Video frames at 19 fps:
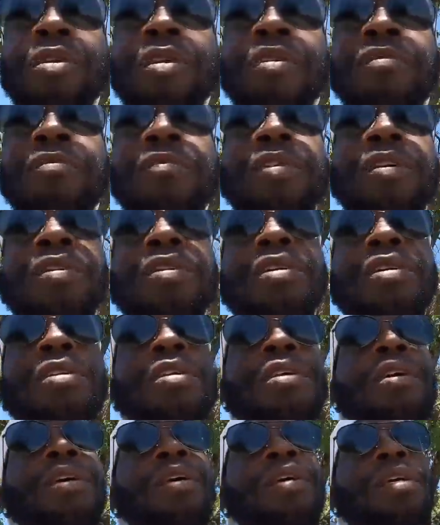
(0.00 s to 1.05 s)
want to get
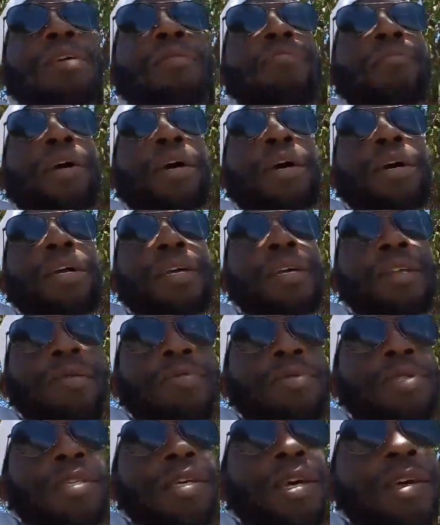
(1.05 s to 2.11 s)
offended, get mad, get
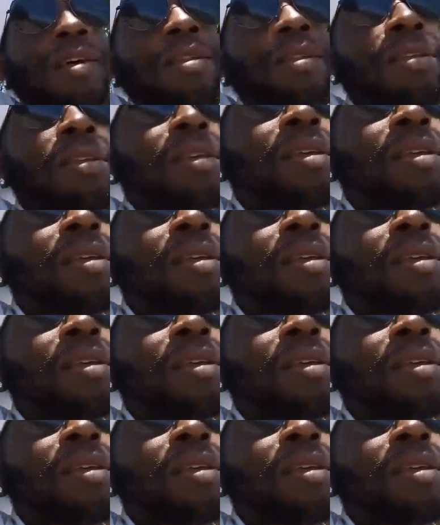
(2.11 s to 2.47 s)
upset.